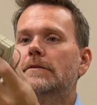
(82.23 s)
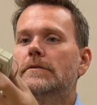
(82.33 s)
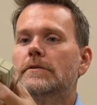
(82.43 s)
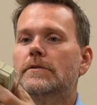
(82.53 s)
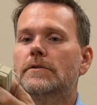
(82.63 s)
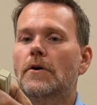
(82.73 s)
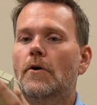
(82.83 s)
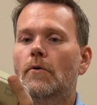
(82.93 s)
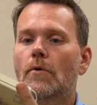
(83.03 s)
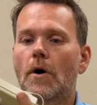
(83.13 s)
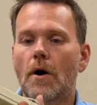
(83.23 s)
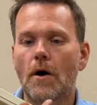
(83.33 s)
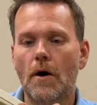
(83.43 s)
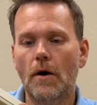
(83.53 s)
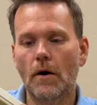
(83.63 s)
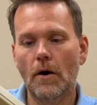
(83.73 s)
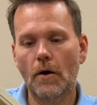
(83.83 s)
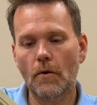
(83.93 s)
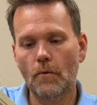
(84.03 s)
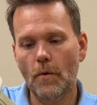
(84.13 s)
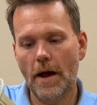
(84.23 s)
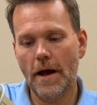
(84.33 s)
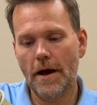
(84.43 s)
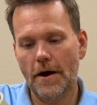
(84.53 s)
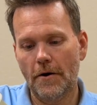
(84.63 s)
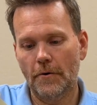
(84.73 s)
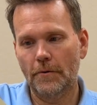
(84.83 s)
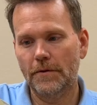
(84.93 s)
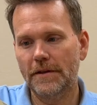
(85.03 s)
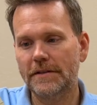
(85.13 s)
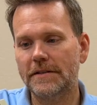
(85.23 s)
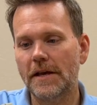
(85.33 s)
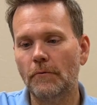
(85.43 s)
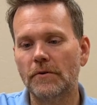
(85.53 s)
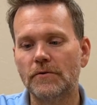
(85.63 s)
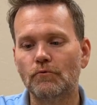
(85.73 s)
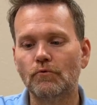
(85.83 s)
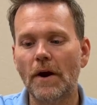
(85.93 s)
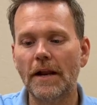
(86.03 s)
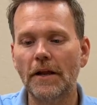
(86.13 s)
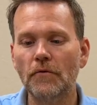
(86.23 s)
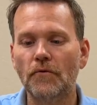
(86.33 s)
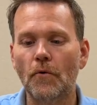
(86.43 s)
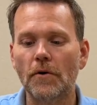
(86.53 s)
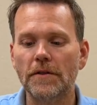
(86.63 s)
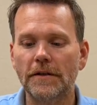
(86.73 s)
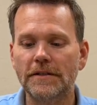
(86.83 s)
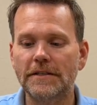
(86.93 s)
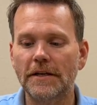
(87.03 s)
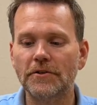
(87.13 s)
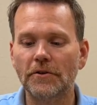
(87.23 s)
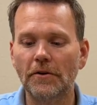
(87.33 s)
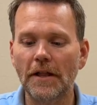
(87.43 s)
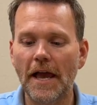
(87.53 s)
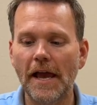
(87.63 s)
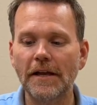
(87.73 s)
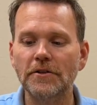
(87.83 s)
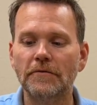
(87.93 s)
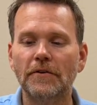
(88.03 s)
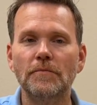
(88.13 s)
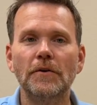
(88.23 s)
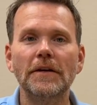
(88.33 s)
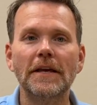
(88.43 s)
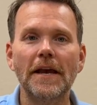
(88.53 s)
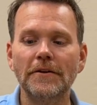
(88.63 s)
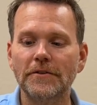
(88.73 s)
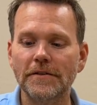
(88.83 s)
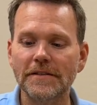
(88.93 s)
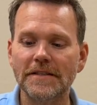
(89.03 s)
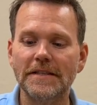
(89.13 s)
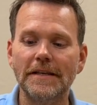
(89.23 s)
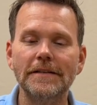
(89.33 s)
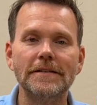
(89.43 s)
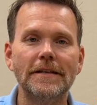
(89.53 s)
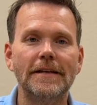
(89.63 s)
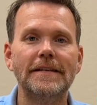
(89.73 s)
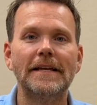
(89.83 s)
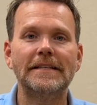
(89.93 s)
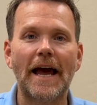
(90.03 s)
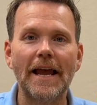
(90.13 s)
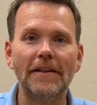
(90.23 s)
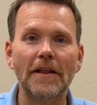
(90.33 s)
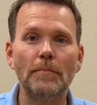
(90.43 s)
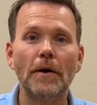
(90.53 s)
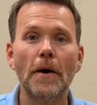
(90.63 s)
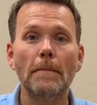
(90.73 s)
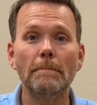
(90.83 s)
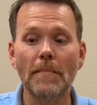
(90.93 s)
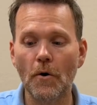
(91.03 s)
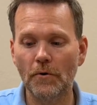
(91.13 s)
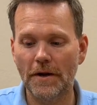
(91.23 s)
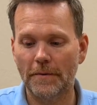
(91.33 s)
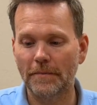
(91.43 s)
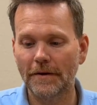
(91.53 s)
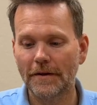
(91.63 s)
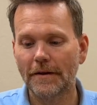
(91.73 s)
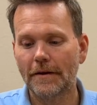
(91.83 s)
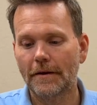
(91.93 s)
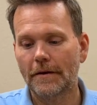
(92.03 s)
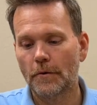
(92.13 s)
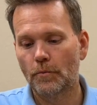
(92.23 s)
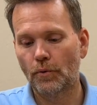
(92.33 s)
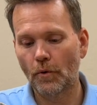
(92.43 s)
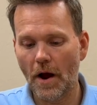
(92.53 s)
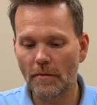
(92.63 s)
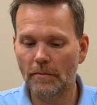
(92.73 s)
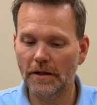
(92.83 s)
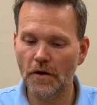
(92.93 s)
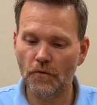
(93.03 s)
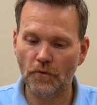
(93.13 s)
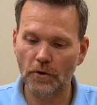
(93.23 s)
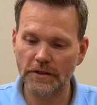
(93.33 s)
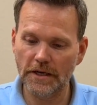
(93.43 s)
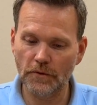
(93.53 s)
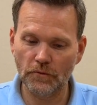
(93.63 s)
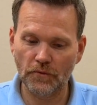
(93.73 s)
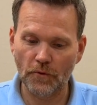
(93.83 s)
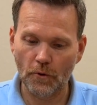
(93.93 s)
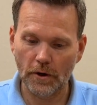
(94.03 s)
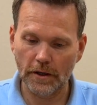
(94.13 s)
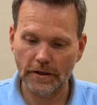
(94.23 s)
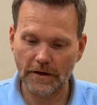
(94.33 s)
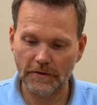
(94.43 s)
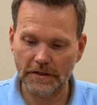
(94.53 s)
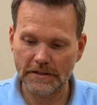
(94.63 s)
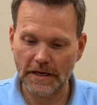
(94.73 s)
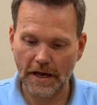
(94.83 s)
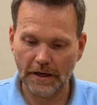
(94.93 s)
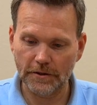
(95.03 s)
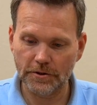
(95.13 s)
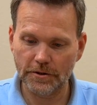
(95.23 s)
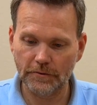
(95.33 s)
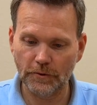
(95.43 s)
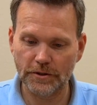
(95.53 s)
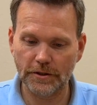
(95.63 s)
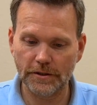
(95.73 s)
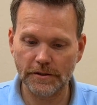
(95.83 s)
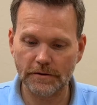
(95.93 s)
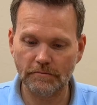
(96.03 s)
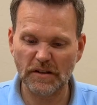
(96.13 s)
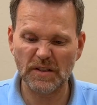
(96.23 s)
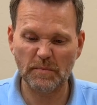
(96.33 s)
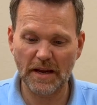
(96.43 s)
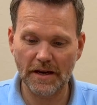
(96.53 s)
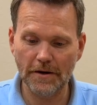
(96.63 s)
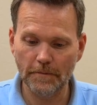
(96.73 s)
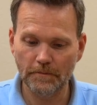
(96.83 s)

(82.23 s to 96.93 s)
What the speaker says: So, oh wow, this thing was ready for the digital age of communications. This is a dial-up modem. Probably a 14.4, given its age, which is the speed.